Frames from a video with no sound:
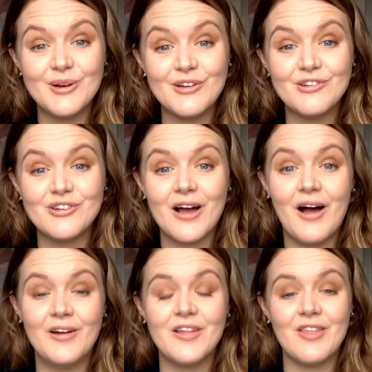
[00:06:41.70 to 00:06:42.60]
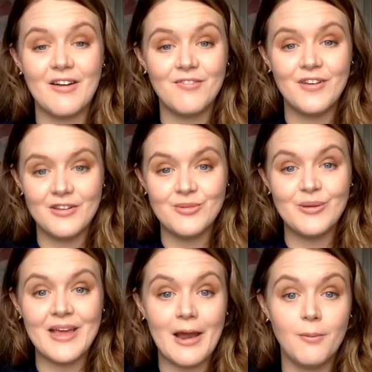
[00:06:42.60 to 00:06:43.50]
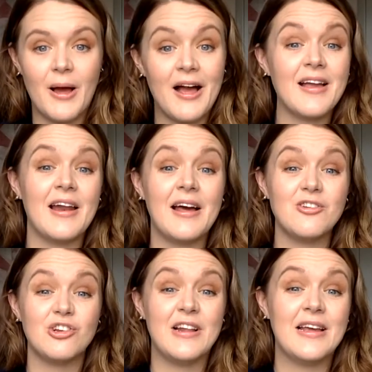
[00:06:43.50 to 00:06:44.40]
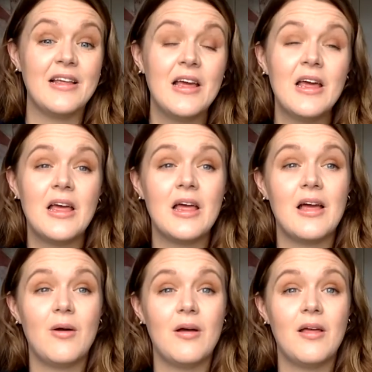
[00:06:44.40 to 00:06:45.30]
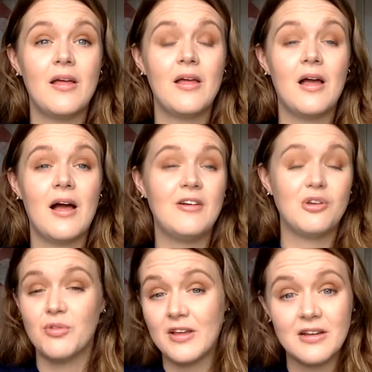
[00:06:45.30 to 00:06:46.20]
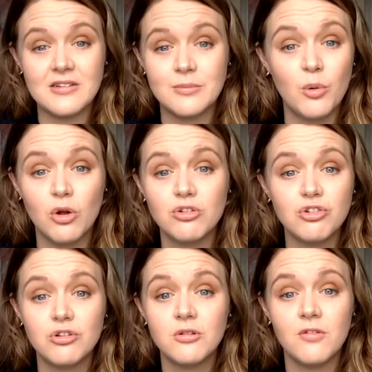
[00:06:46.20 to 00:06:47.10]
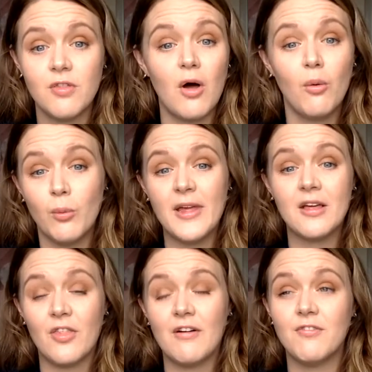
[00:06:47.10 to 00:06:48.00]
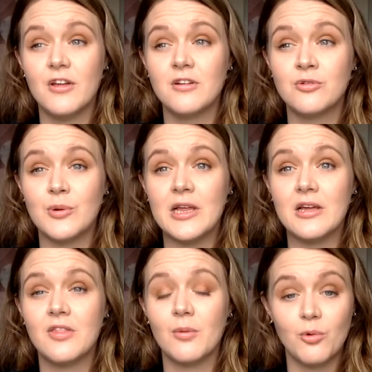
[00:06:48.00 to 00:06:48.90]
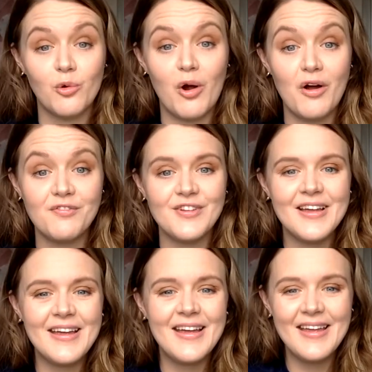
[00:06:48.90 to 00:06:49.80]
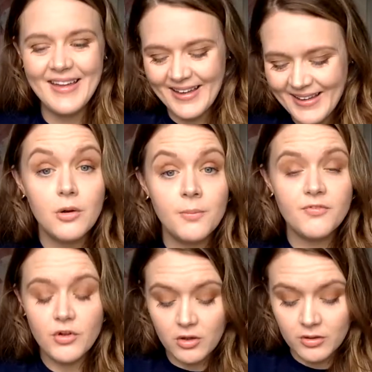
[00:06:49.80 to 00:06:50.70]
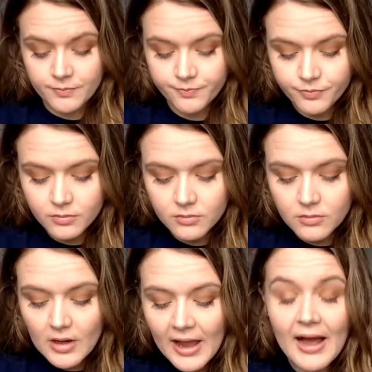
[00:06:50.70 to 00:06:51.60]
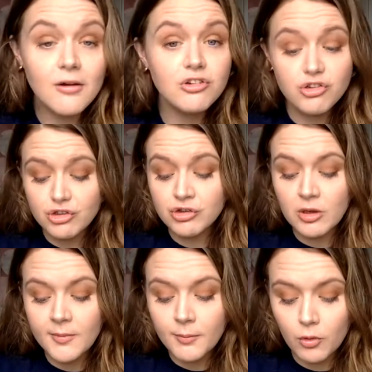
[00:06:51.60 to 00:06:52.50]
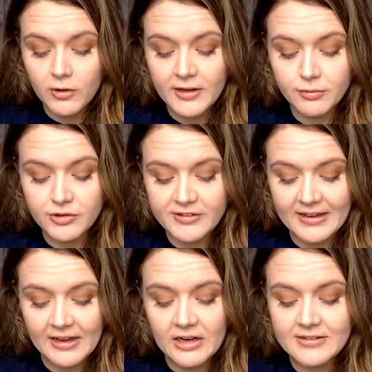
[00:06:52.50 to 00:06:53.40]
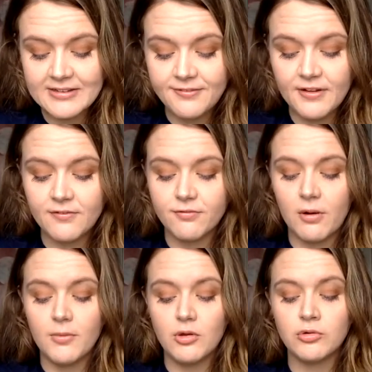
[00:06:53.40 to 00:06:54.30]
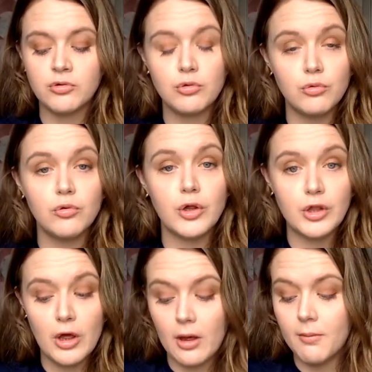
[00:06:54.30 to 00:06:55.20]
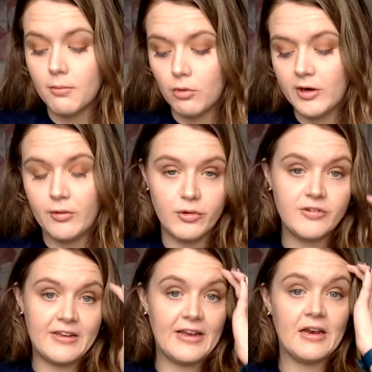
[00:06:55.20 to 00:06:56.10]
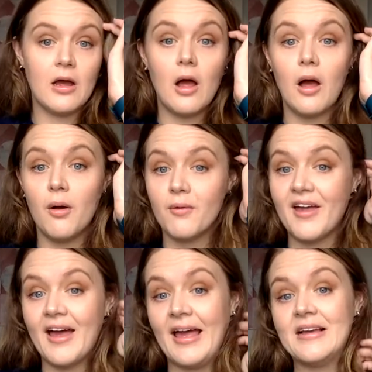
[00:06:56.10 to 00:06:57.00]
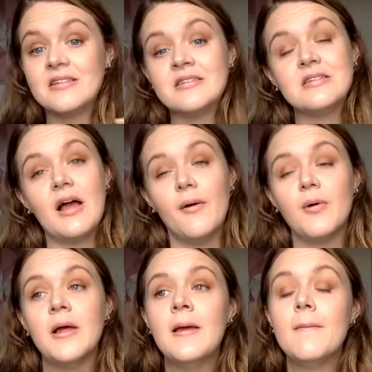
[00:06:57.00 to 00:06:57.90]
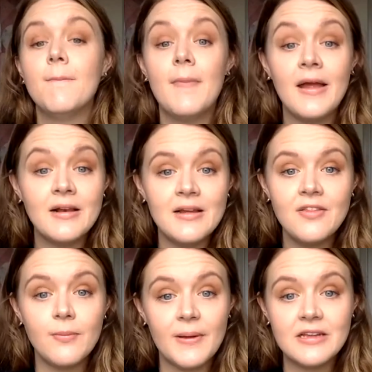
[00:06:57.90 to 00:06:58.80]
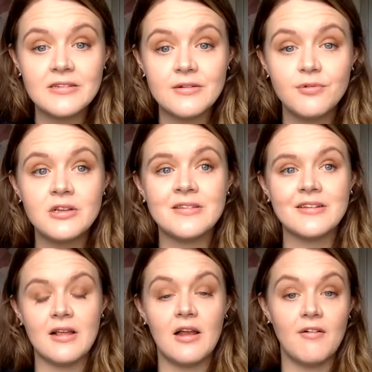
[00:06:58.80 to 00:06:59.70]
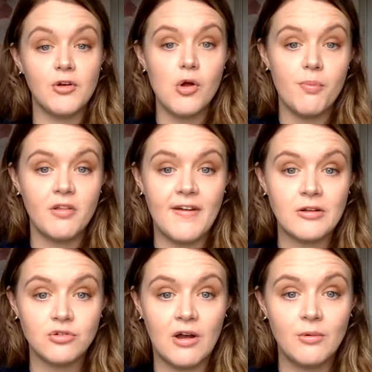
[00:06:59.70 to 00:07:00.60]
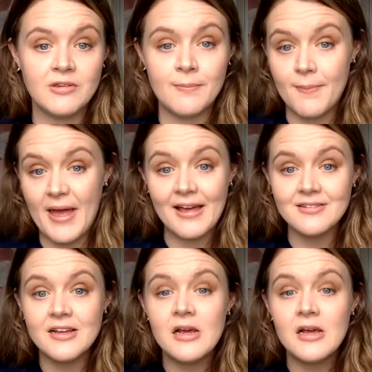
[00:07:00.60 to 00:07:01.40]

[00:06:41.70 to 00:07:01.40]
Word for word: much on it that first weekend back. And actually, I don't think I did much the whole week that first week that Number four, how does your summer morning routine differ from your school year morning routine? Okay, so Mainly, the biggest difference is I'll have a couple of extra hours in bed.